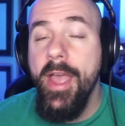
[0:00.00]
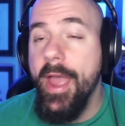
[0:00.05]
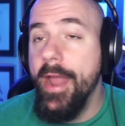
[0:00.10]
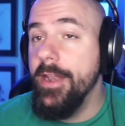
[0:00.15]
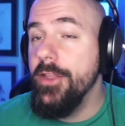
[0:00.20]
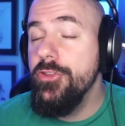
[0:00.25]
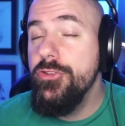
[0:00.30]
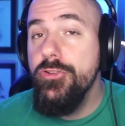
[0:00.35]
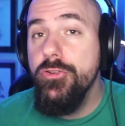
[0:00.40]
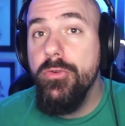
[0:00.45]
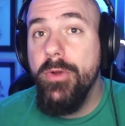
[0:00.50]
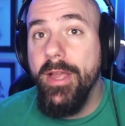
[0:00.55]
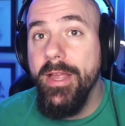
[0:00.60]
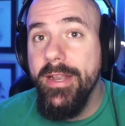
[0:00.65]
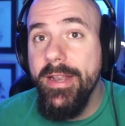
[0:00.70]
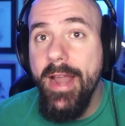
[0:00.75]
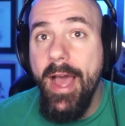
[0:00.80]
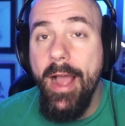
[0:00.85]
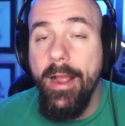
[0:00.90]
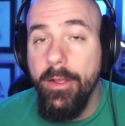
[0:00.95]
and you
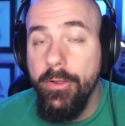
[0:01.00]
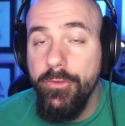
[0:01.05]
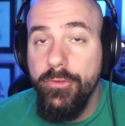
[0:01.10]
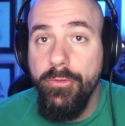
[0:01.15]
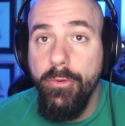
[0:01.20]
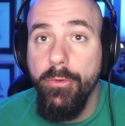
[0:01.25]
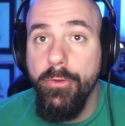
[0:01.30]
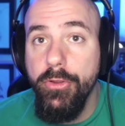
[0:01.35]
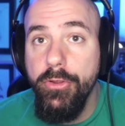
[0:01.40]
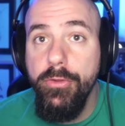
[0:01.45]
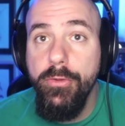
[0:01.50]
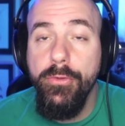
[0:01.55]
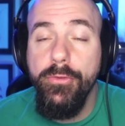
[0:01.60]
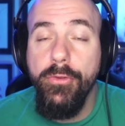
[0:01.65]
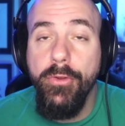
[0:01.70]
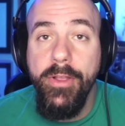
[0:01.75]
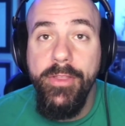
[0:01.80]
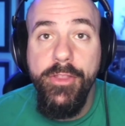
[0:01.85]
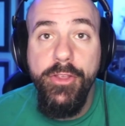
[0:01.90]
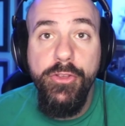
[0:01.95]
cannot control the
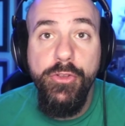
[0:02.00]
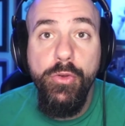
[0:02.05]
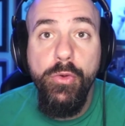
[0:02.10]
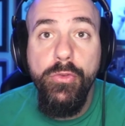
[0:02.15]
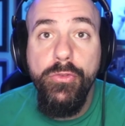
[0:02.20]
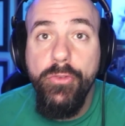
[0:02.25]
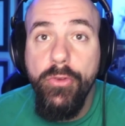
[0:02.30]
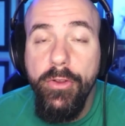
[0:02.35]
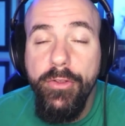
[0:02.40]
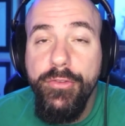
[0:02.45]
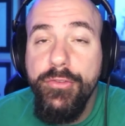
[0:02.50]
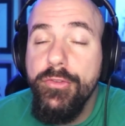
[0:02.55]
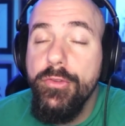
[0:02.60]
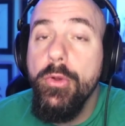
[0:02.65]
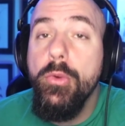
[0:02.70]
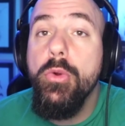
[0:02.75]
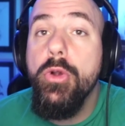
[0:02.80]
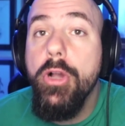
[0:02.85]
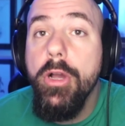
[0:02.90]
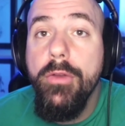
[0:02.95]
user and the user is
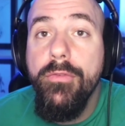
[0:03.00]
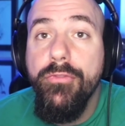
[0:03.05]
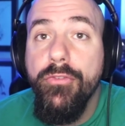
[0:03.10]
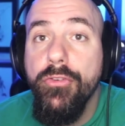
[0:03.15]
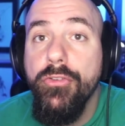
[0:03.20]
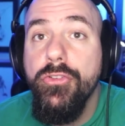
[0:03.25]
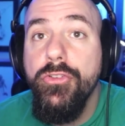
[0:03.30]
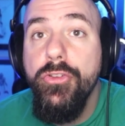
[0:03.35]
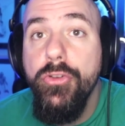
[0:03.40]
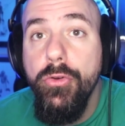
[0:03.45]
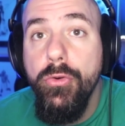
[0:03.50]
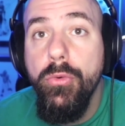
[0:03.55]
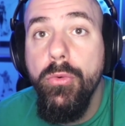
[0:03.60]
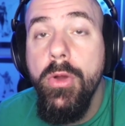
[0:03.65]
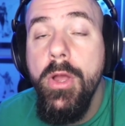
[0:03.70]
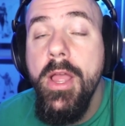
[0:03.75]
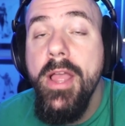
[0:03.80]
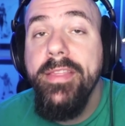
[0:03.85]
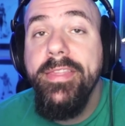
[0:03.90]
too good for you,